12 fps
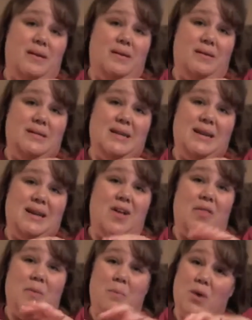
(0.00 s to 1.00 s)
didn't get
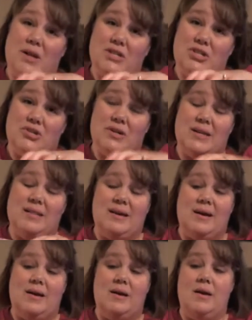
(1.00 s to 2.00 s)
all the moisture in
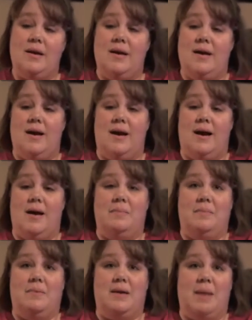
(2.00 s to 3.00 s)
there,
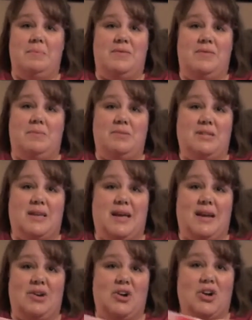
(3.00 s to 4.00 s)
kept it from just
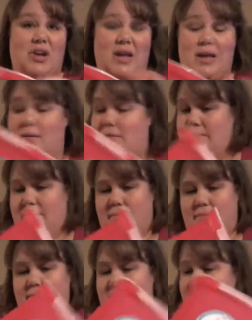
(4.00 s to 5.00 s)
getting dirty.
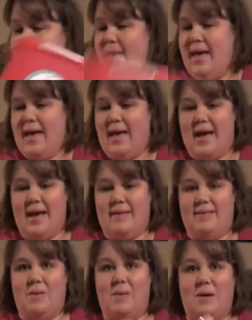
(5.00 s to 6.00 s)
And
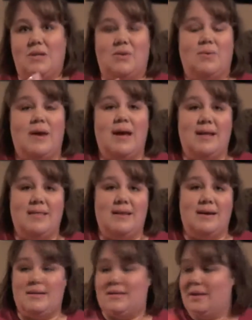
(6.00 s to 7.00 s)
they worked great in the
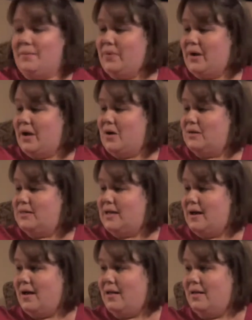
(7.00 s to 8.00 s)
Contemporary
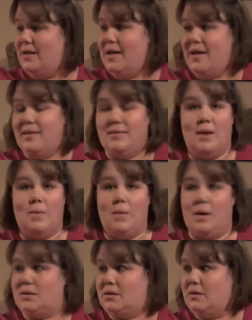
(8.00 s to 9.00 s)
Hotel. They
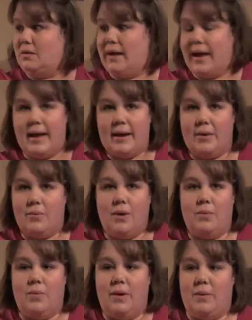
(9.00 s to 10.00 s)
worked great
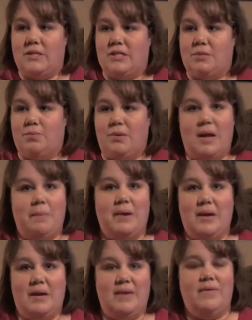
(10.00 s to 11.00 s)
when we were split up
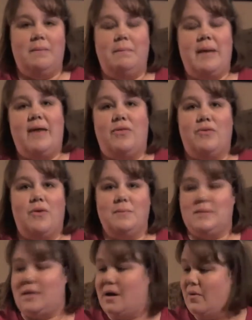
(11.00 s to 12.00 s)
into different
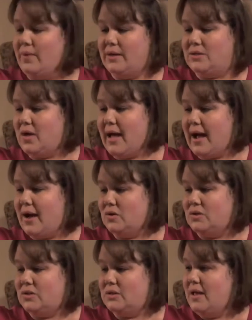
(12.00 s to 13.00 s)
bathrooms at our rental house.